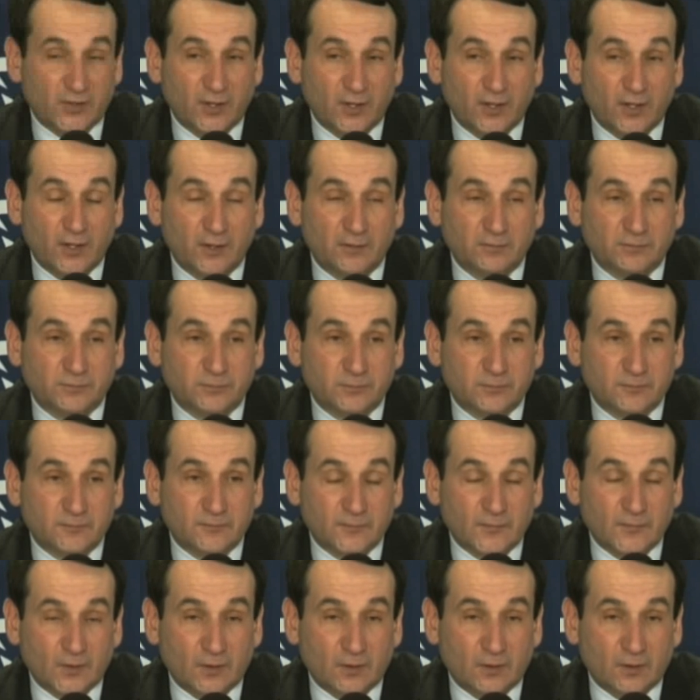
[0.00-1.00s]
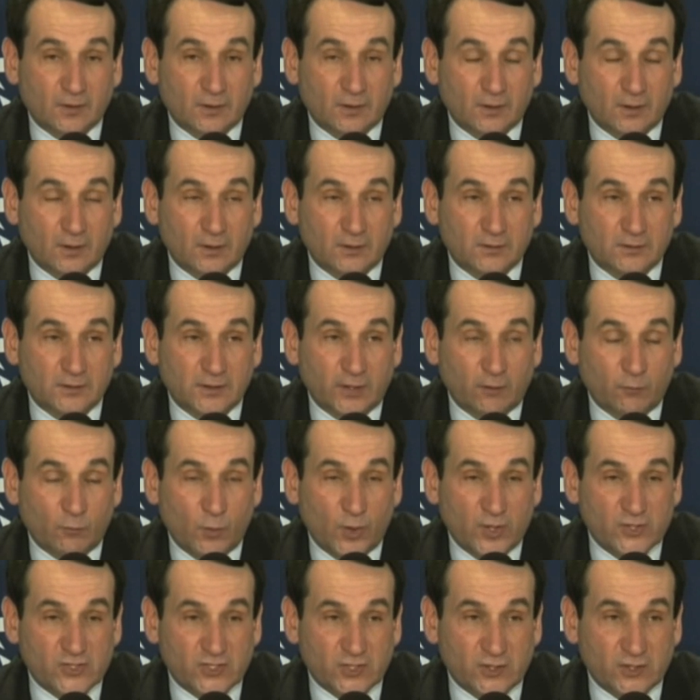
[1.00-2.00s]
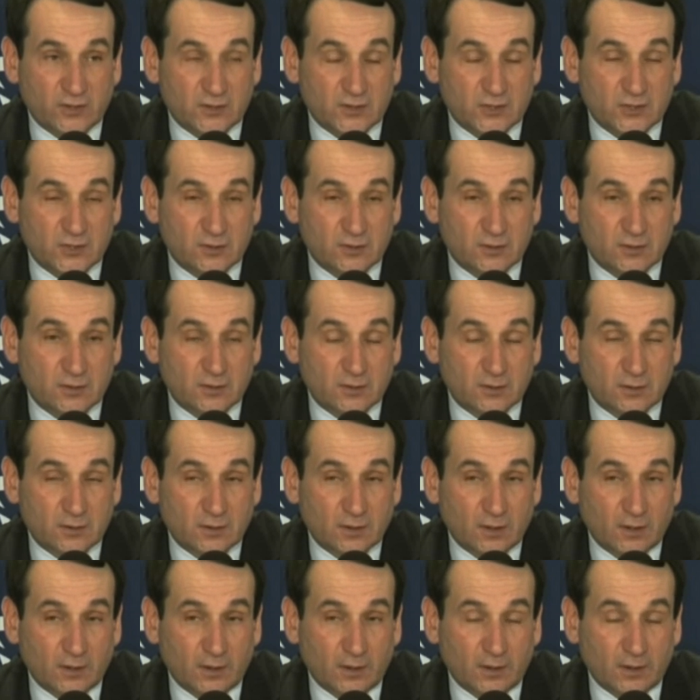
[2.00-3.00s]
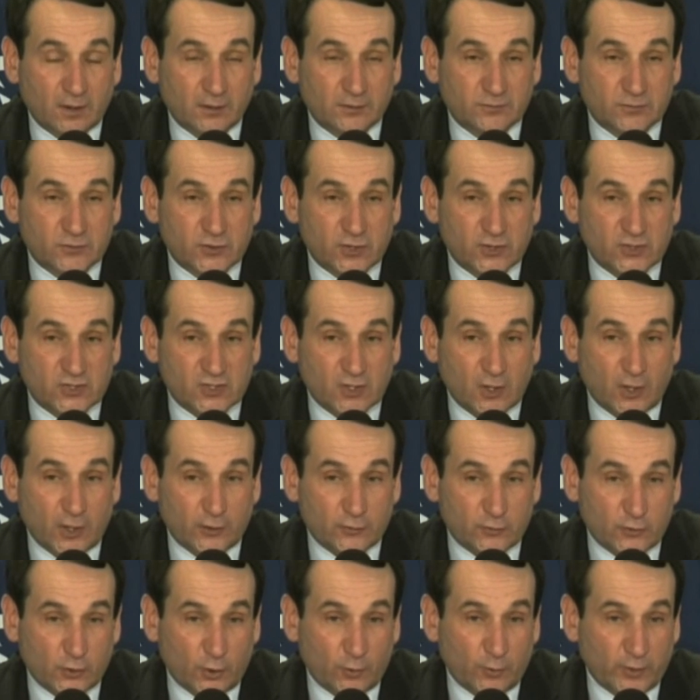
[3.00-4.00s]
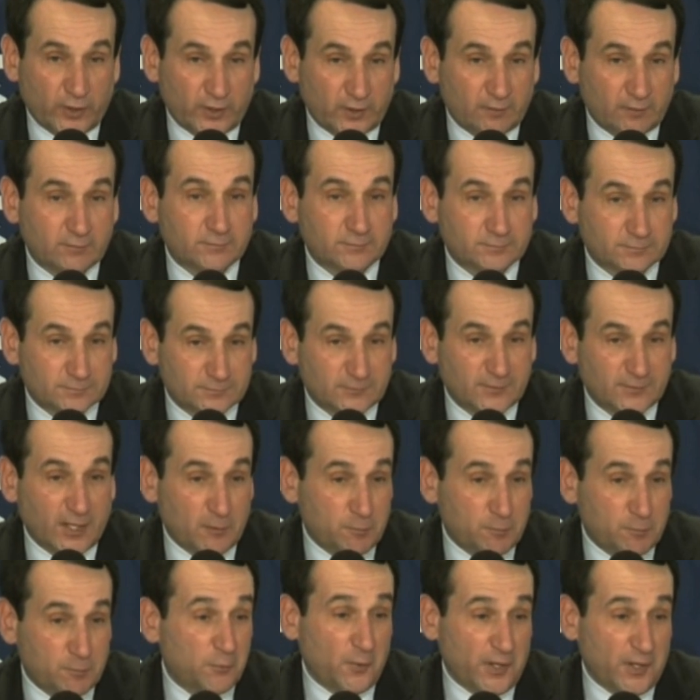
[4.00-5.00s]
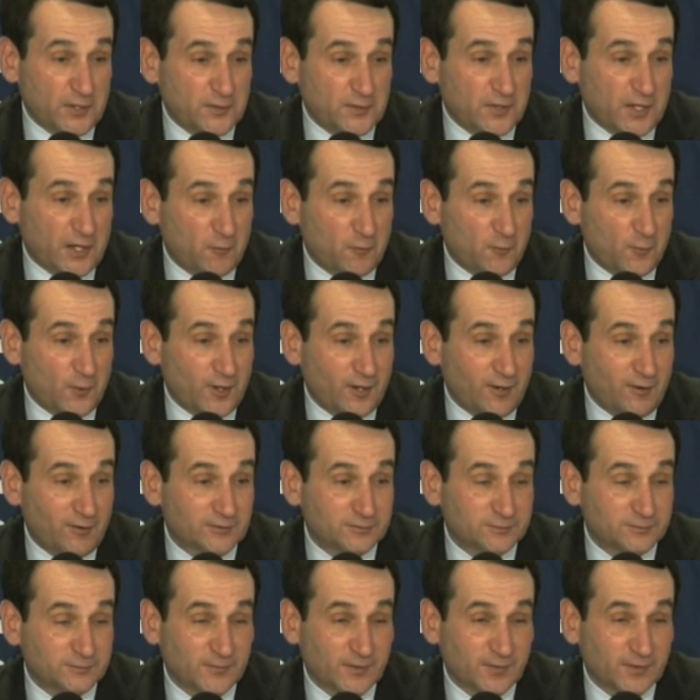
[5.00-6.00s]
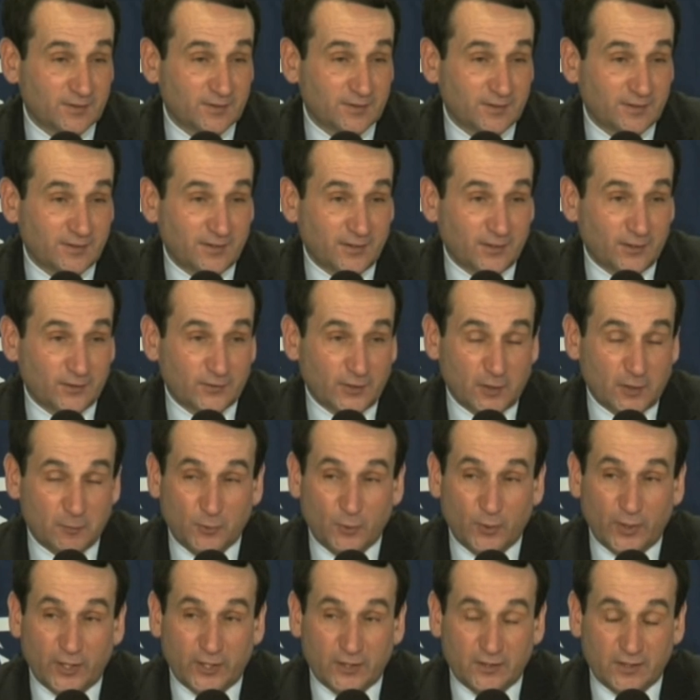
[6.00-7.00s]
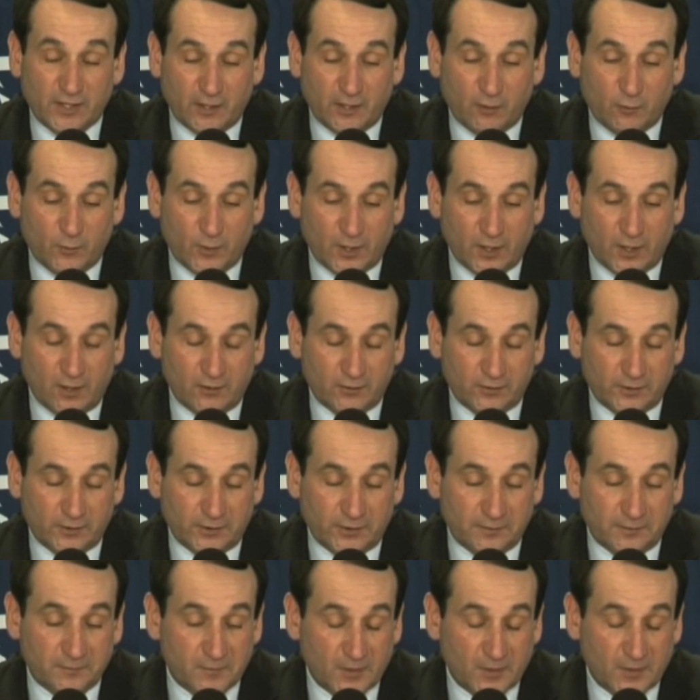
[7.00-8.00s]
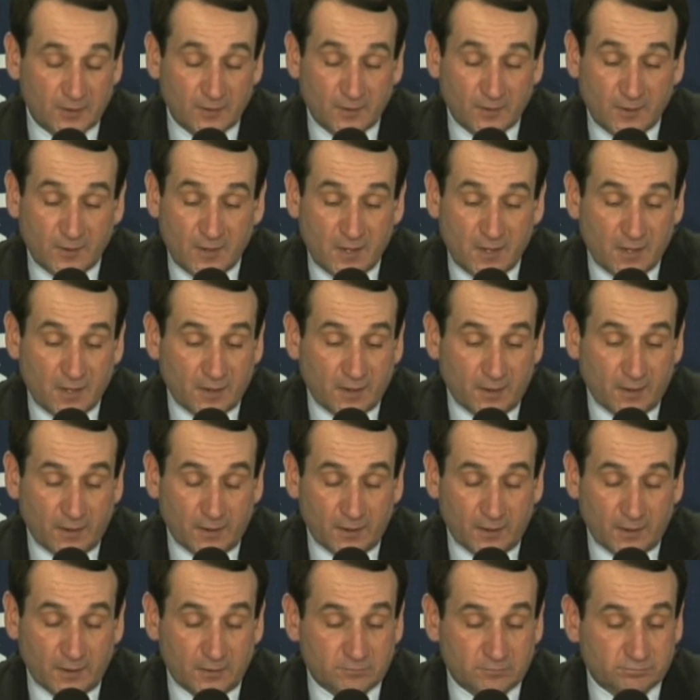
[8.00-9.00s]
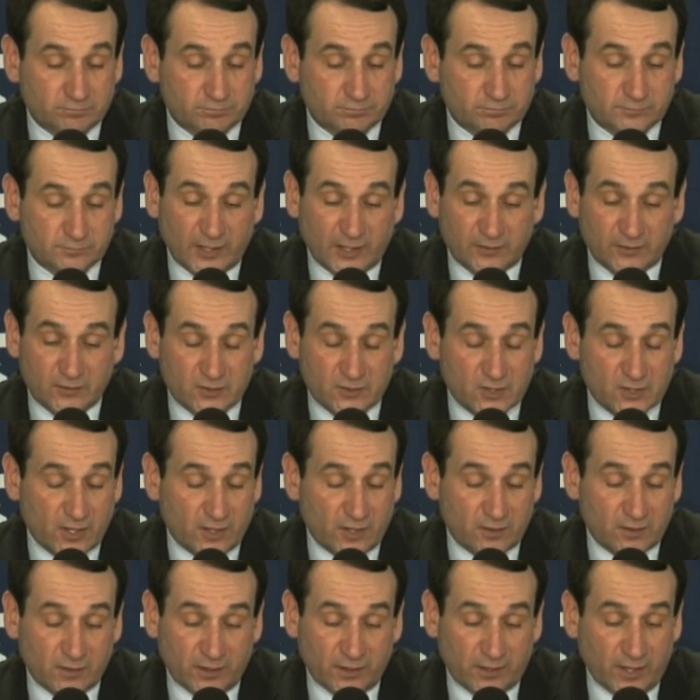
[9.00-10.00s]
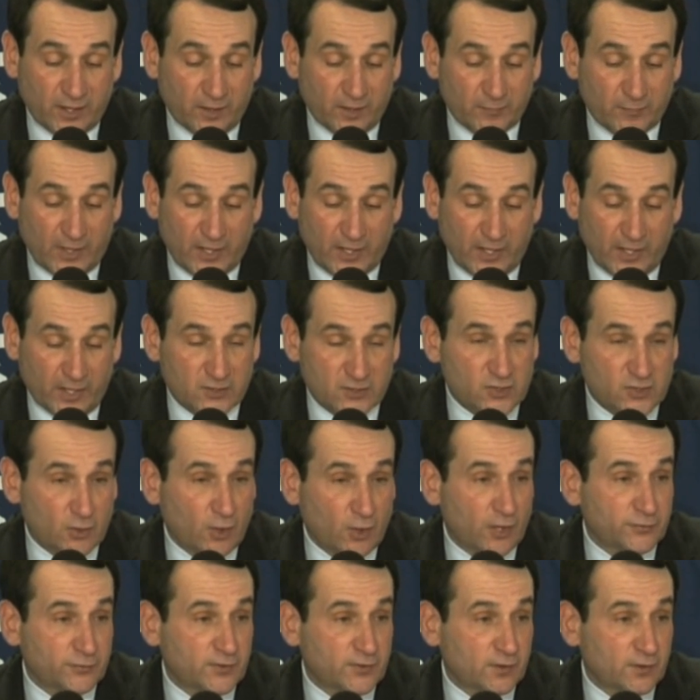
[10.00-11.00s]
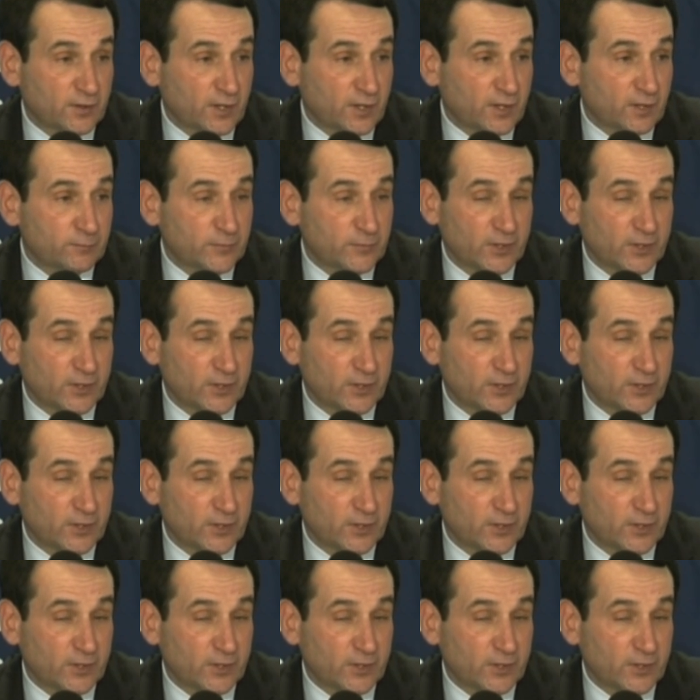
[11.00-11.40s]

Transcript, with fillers: Uh, uh, it wasn't uh, just our doing. They played that well. You know, they played that well, and um, and and again, my hats off to them.